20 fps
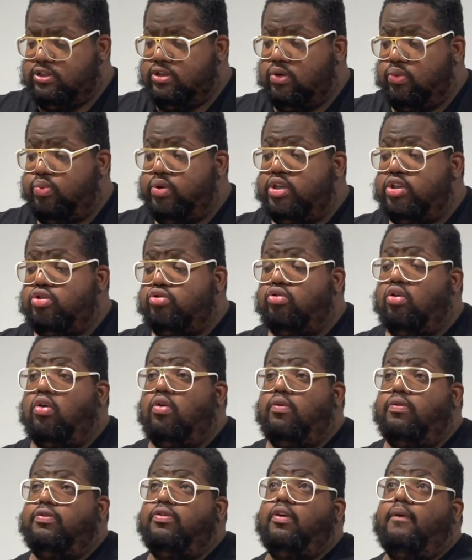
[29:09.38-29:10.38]
know much about
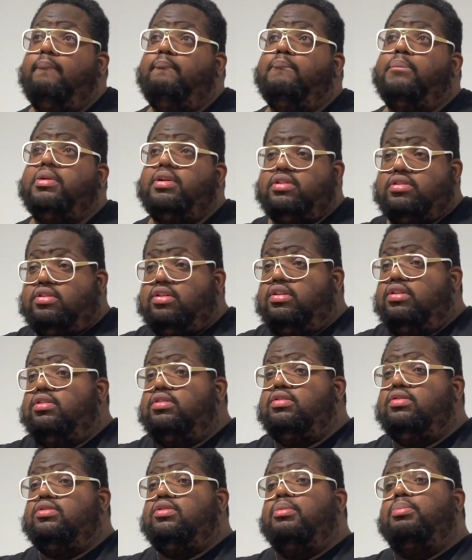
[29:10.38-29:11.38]
around Europe? Brixton
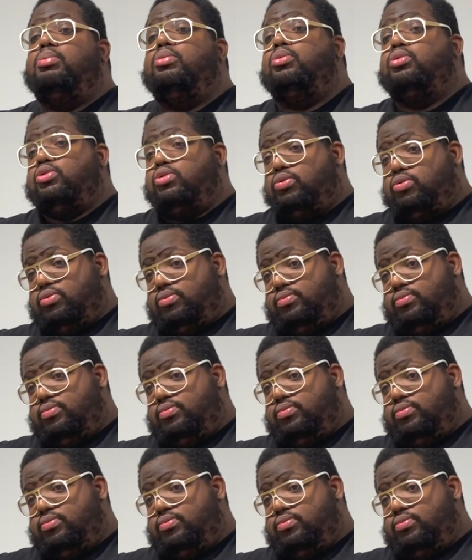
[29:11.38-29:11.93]
to Portugal,